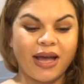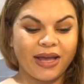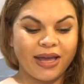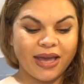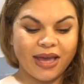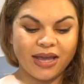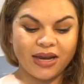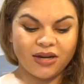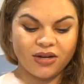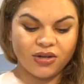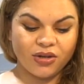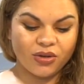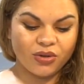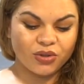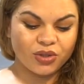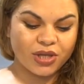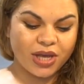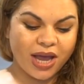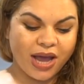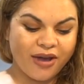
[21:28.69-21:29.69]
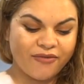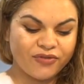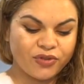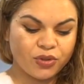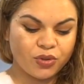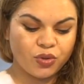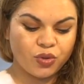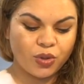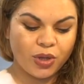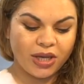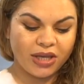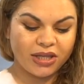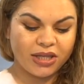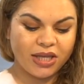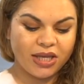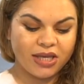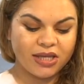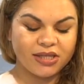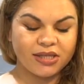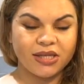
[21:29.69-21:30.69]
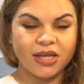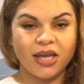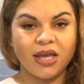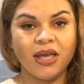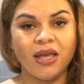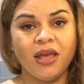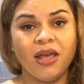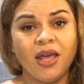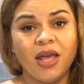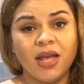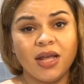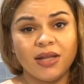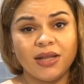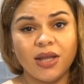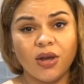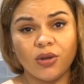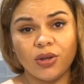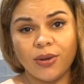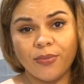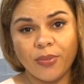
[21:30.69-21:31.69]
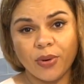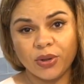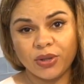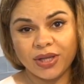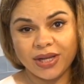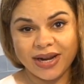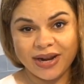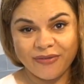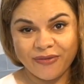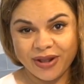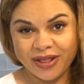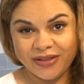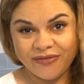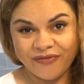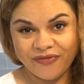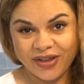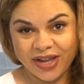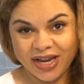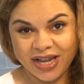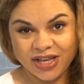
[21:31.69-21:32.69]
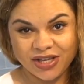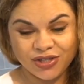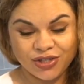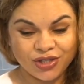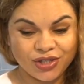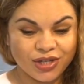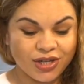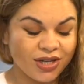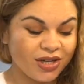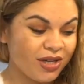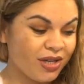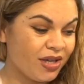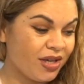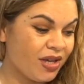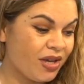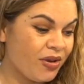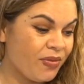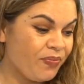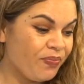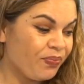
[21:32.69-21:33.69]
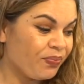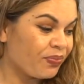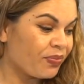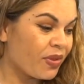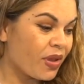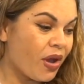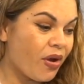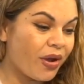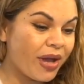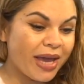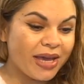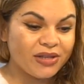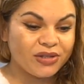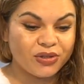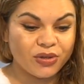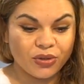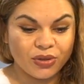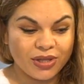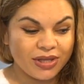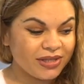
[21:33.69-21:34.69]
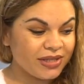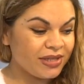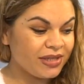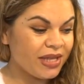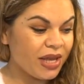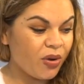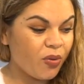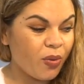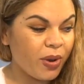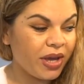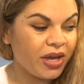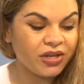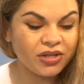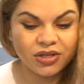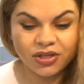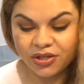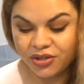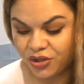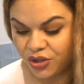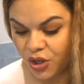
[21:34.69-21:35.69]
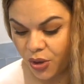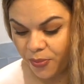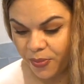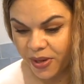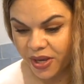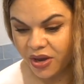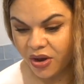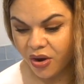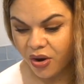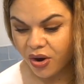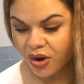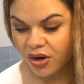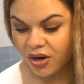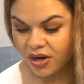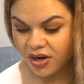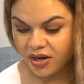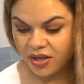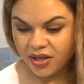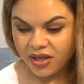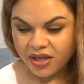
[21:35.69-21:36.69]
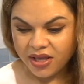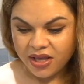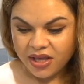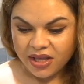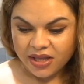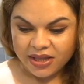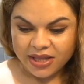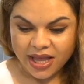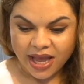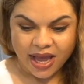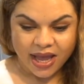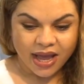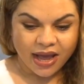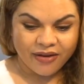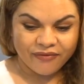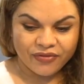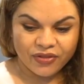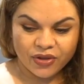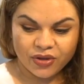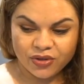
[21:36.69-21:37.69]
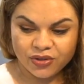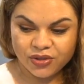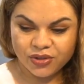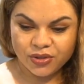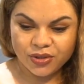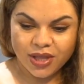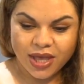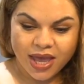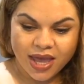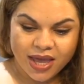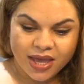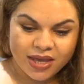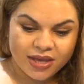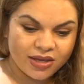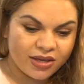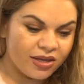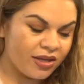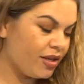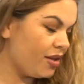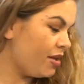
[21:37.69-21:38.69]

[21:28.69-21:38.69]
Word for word: again, because I have to drink this. The other bottle already finished. Okay, so this is the quick shopping haul that I have done today.